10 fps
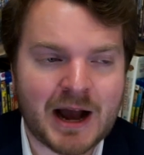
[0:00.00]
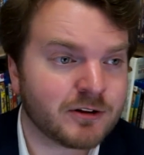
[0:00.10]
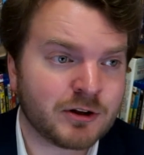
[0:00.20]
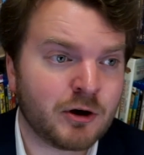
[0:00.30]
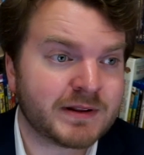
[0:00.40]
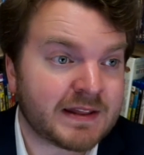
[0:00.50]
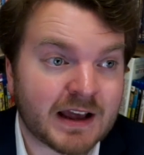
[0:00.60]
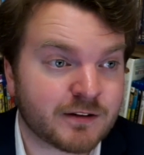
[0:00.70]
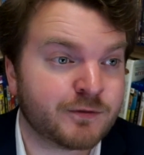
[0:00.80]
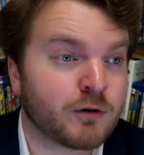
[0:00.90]
I don't know when the
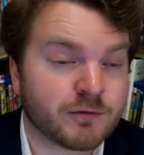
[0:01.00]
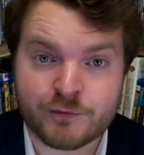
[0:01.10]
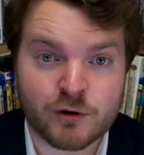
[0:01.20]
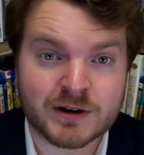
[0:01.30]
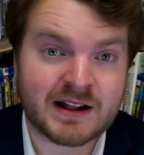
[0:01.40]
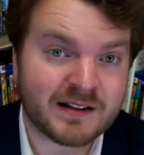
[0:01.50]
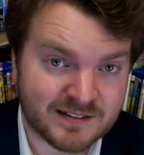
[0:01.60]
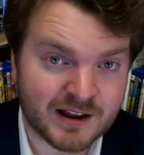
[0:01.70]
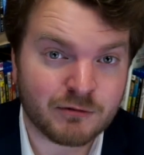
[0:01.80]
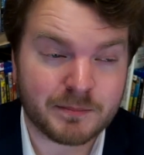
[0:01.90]
next 4 for 49
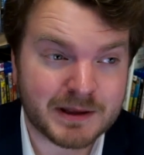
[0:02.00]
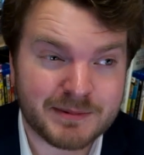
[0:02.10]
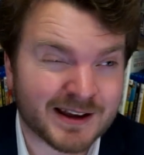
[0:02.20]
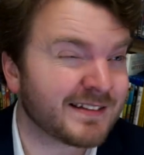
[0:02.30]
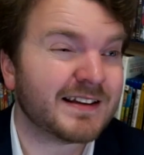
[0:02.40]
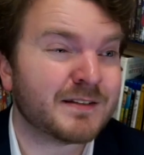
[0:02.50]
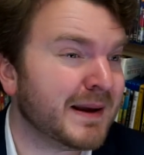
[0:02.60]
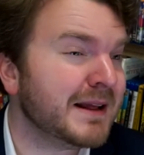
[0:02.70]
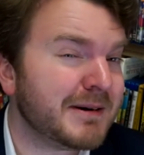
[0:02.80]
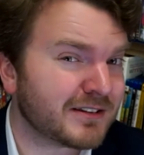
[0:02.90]
sale will be, because it's
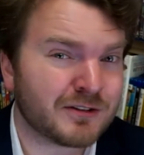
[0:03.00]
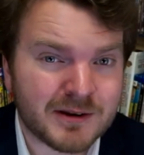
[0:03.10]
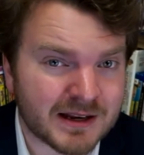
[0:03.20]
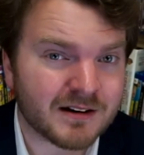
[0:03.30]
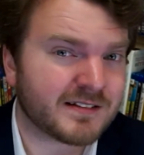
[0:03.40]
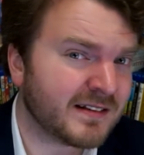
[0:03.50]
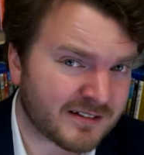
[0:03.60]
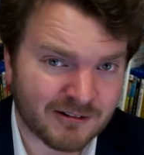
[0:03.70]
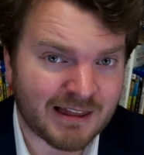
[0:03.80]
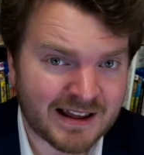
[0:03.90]
been about 2 years
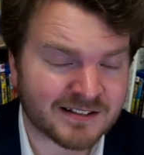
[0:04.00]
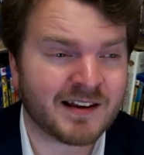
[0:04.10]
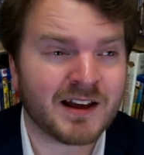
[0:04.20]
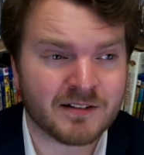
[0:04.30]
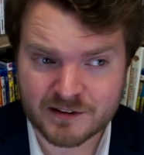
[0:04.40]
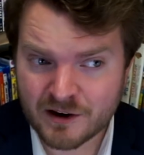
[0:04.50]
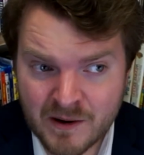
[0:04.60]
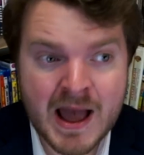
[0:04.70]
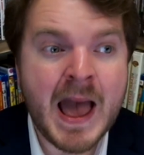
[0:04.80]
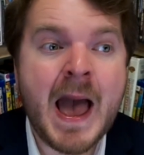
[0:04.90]
since their last sale,
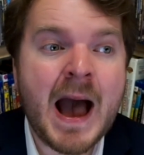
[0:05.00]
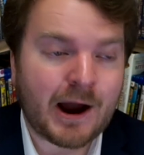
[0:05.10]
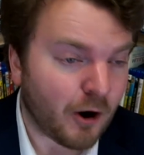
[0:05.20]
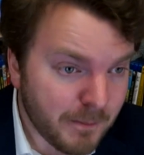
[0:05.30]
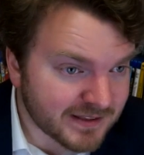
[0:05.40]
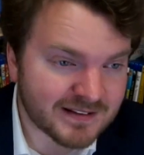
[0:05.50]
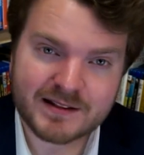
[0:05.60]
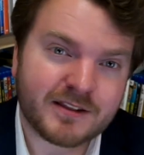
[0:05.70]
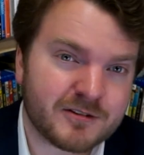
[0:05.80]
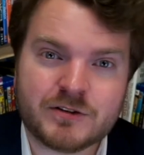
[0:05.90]
so I hope it's
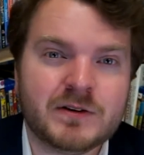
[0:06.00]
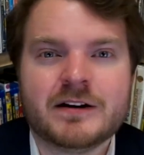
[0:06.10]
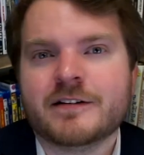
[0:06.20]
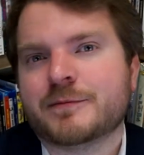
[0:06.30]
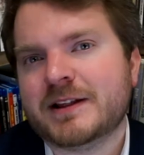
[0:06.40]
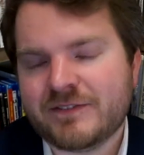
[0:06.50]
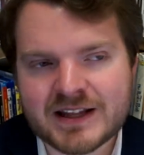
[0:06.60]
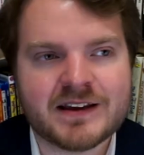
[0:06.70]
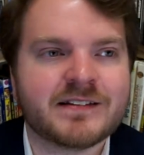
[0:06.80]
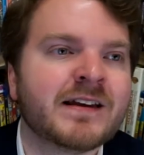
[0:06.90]
not another 2 years, but if
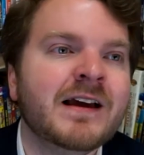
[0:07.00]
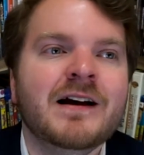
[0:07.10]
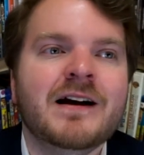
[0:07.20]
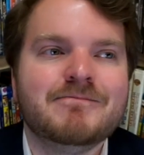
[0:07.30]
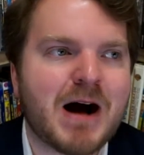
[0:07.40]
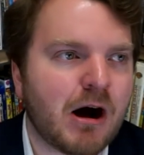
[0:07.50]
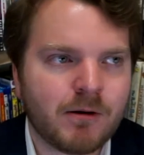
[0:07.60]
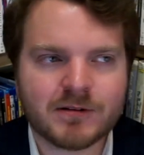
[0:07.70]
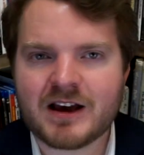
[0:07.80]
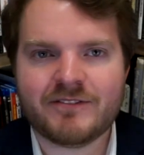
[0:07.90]
it is, I'll
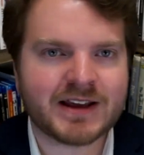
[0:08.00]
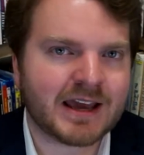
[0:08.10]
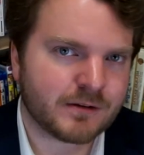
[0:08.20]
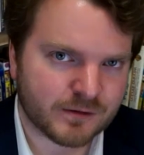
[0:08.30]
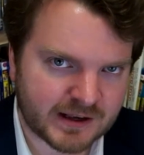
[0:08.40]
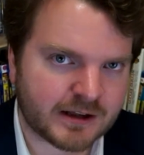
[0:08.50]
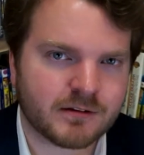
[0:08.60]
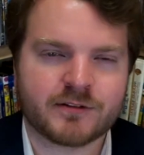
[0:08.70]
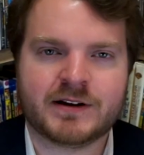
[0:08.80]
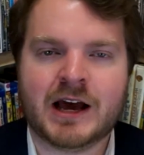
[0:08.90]
hold off on getting those
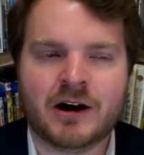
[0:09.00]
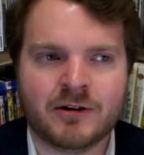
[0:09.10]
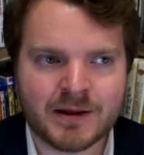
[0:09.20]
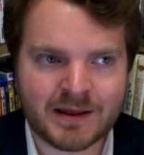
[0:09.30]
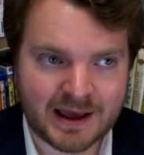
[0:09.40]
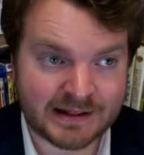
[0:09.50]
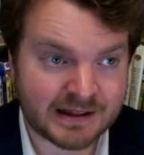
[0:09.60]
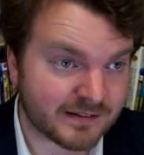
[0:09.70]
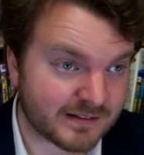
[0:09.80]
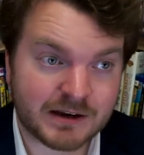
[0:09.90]
titles for now, and
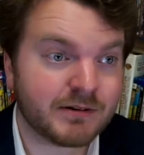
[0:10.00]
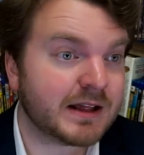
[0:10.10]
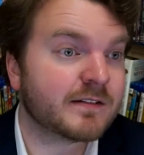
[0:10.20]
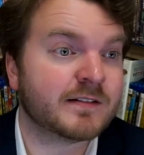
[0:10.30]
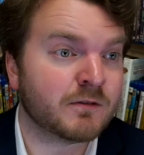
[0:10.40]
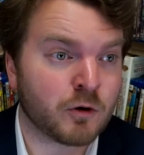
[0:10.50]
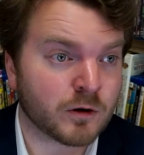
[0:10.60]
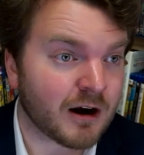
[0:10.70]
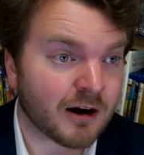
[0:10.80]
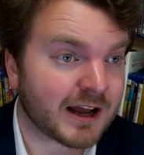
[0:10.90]
then see what else
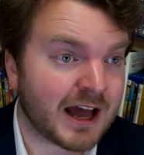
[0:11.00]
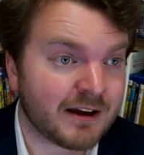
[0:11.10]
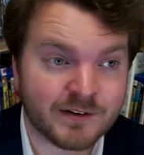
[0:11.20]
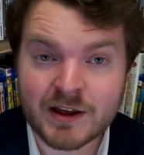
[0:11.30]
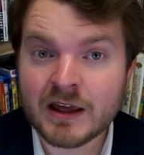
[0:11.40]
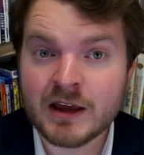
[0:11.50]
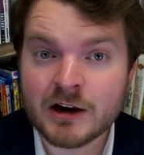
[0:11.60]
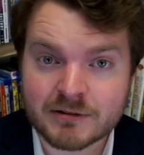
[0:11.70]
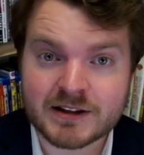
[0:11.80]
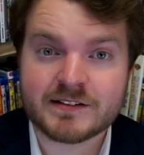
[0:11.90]
Warner Archive
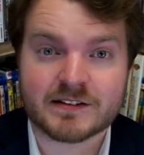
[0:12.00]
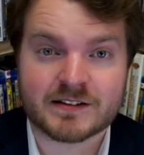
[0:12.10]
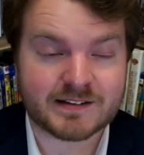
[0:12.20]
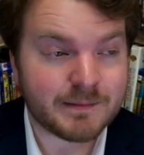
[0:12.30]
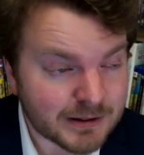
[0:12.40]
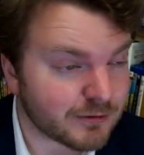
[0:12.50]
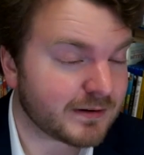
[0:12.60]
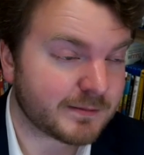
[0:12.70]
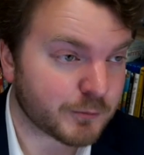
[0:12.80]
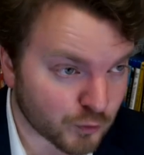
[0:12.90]
releases, because they've been
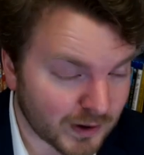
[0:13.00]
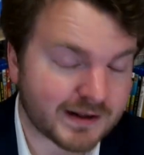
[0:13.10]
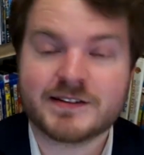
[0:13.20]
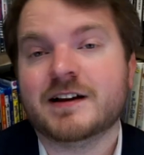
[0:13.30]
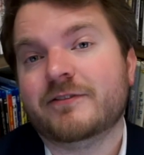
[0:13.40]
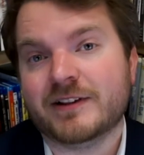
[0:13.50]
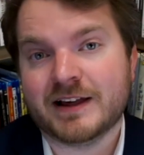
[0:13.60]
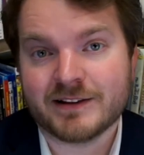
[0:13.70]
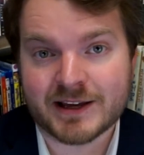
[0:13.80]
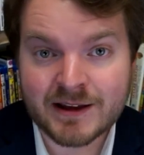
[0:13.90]
doing some great stuff
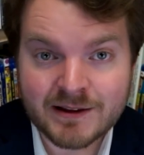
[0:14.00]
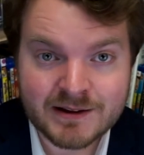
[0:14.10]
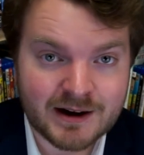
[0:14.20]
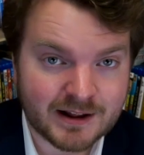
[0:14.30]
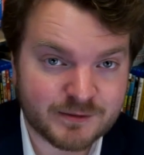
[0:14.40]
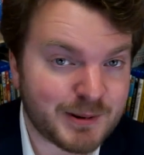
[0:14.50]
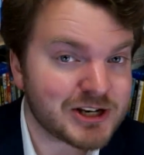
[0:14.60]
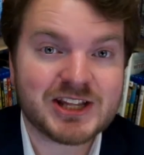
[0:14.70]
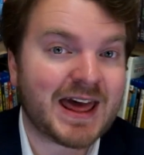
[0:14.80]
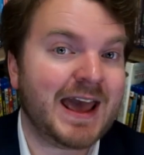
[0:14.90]
lately,
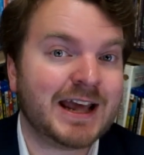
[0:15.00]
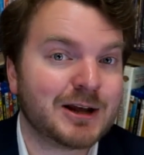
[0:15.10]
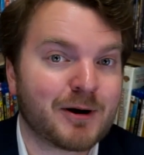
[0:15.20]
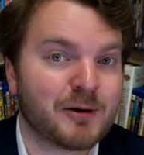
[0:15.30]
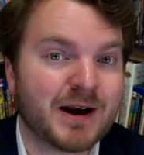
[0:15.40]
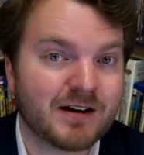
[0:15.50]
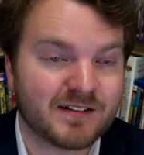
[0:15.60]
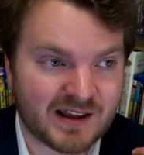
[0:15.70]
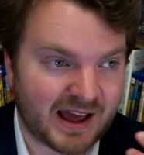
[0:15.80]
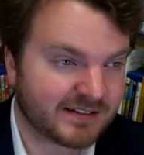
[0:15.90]
especially that Hanna-Barbera
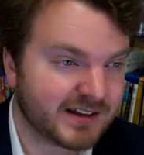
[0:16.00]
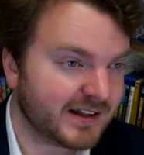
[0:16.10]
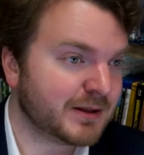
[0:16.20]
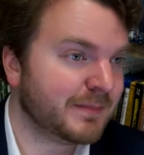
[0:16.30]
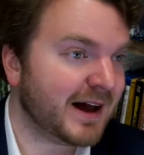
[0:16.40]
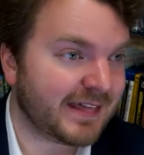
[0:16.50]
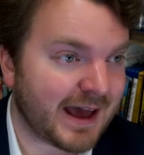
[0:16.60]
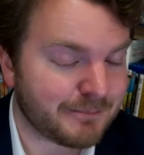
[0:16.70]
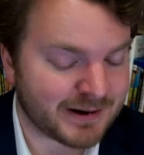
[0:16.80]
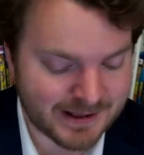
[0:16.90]
set. I still have to buy
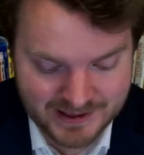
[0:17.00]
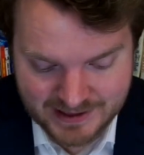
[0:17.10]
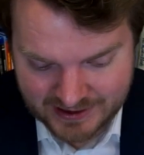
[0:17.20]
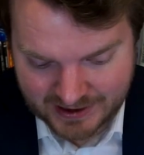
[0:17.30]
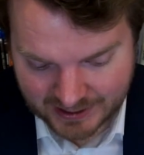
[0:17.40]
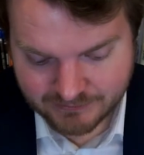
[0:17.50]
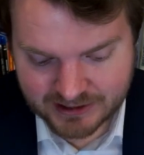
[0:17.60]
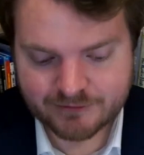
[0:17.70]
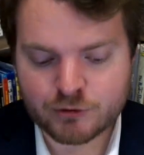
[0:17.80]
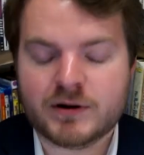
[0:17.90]
that. But
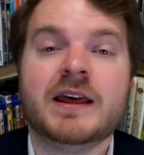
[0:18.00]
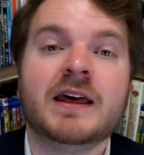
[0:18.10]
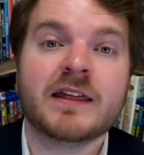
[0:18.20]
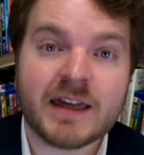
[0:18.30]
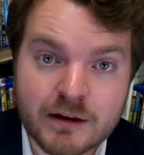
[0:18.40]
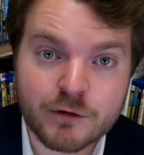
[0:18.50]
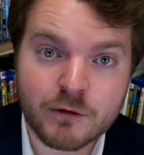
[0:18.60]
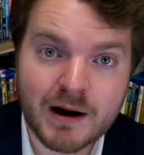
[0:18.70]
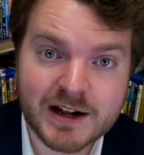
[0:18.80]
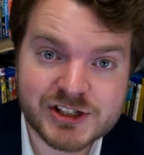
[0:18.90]
anyway, everyone, thanks
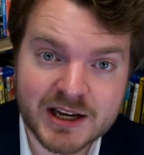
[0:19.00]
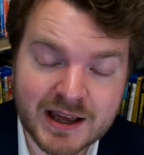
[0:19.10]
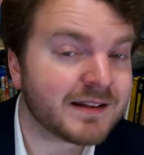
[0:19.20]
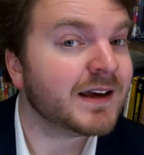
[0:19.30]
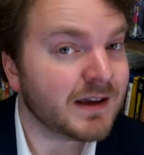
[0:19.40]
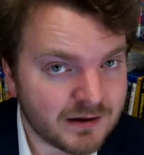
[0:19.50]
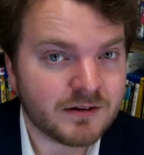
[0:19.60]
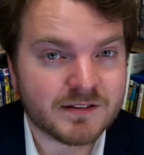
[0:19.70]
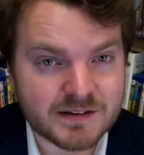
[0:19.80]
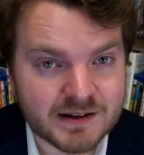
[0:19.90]
for watching, and
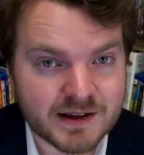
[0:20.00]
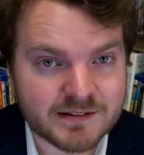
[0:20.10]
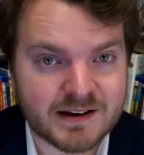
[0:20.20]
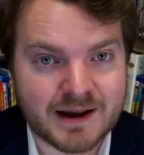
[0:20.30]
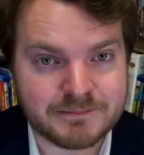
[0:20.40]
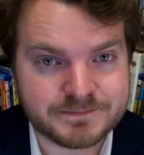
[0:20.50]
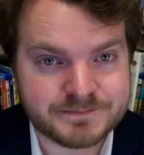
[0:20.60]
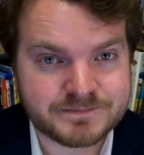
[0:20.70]
see you next time.